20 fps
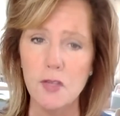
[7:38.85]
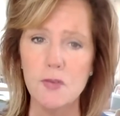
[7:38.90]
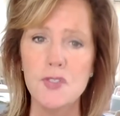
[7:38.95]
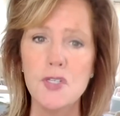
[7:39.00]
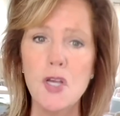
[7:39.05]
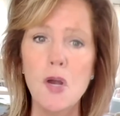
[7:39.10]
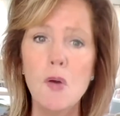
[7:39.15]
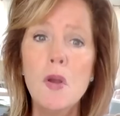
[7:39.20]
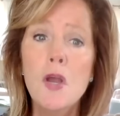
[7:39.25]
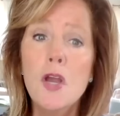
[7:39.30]

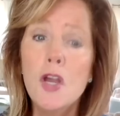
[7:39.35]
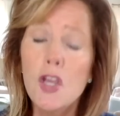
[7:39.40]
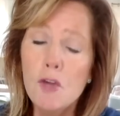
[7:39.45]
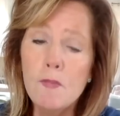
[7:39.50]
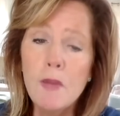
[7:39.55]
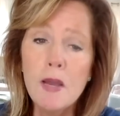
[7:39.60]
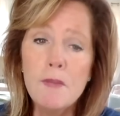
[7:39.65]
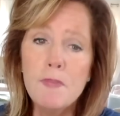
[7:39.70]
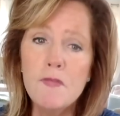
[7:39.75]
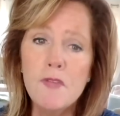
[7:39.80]
So you
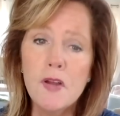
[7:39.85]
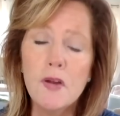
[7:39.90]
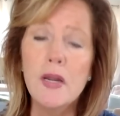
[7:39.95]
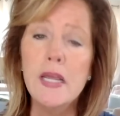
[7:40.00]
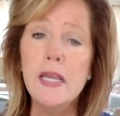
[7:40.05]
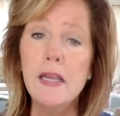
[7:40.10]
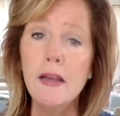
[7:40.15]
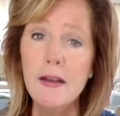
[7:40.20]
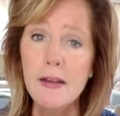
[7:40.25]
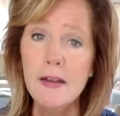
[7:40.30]
might be very
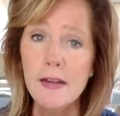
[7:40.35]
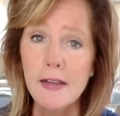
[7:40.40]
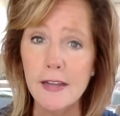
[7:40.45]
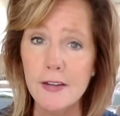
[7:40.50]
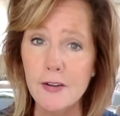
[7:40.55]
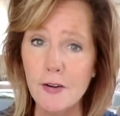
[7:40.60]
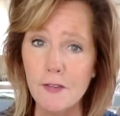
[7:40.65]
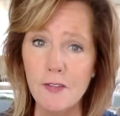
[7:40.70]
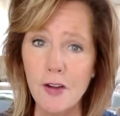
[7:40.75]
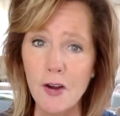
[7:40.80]
young and
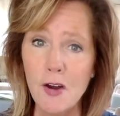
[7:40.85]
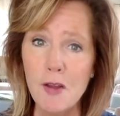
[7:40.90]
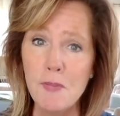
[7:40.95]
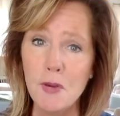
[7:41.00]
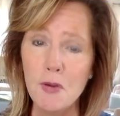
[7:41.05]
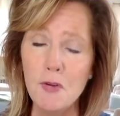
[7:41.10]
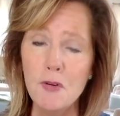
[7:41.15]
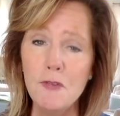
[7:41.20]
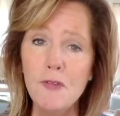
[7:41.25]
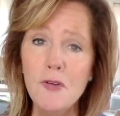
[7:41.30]
you're very
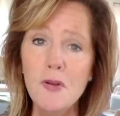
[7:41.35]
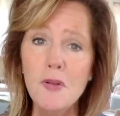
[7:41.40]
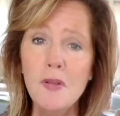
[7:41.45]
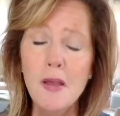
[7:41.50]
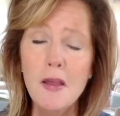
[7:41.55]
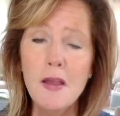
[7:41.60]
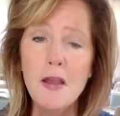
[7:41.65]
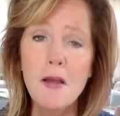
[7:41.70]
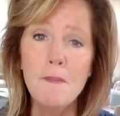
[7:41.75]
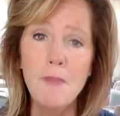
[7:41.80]
beautiful,
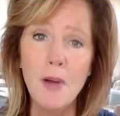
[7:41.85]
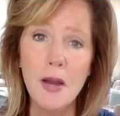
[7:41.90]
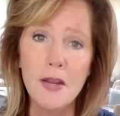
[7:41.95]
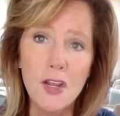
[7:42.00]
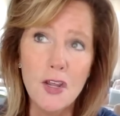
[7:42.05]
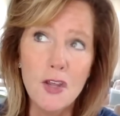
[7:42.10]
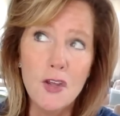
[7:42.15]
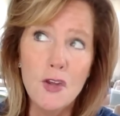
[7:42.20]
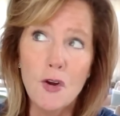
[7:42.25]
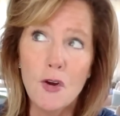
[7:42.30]
but
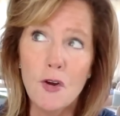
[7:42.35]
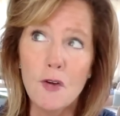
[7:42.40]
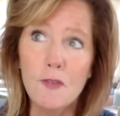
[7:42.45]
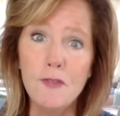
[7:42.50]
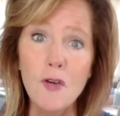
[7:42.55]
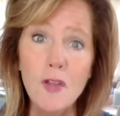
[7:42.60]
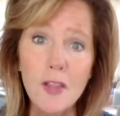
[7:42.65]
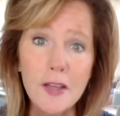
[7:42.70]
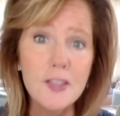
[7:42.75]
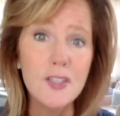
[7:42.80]
you're
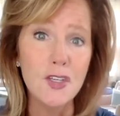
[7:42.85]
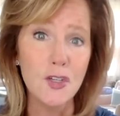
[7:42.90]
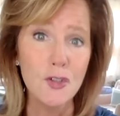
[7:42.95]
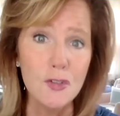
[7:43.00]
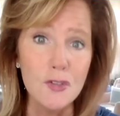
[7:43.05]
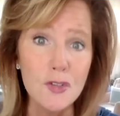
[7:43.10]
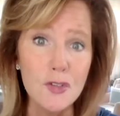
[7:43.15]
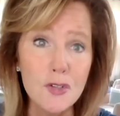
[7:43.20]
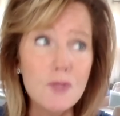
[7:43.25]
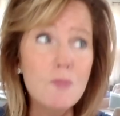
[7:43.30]
full. Ex-
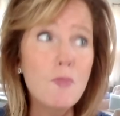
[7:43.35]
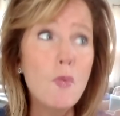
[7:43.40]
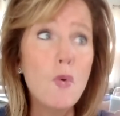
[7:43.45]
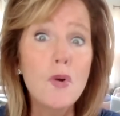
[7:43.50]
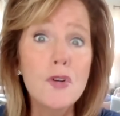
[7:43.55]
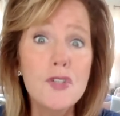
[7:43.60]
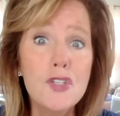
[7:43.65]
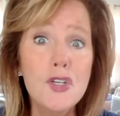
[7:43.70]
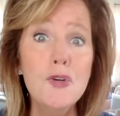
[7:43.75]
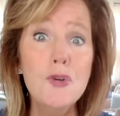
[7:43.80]
you're, there's
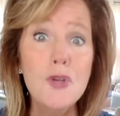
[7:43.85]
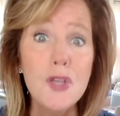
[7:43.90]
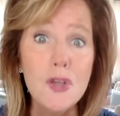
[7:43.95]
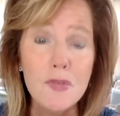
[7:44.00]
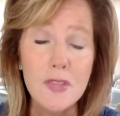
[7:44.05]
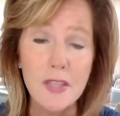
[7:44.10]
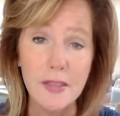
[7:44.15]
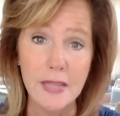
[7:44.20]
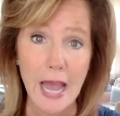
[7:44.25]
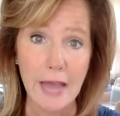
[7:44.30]
more to you
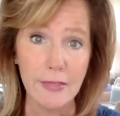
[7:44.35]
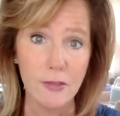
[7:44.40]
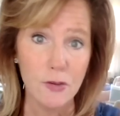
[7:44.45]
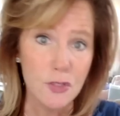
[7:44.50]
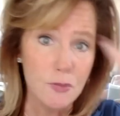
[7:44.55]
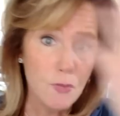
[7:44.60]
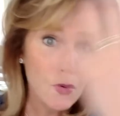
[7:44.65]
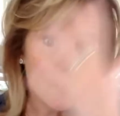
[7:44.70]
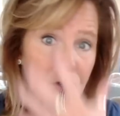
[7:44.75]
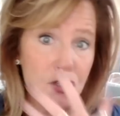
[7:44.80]
than that.
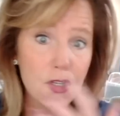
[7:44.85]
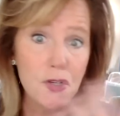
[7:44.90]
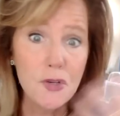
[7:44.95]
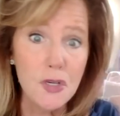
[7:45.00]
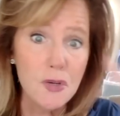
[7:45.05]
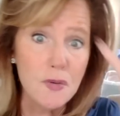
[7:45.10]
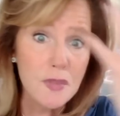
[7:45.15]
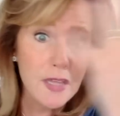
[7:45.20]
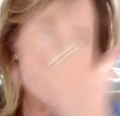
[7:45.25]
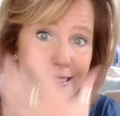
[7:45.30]
There's more to
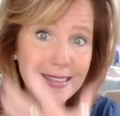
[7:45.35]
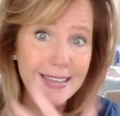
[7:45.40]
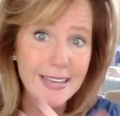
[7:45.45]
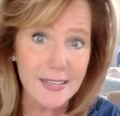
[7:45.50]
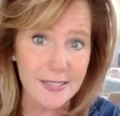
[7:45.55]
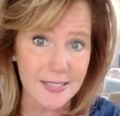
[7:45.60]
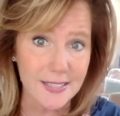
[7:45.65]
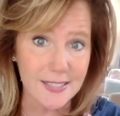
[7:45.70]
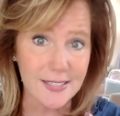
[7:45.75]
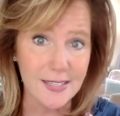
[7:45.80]
you than
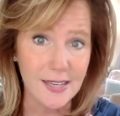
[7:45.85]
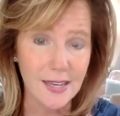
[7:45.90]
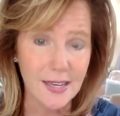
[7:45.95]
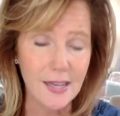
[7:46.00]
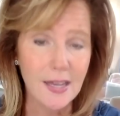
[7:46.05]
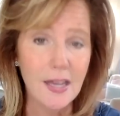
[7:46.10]
this.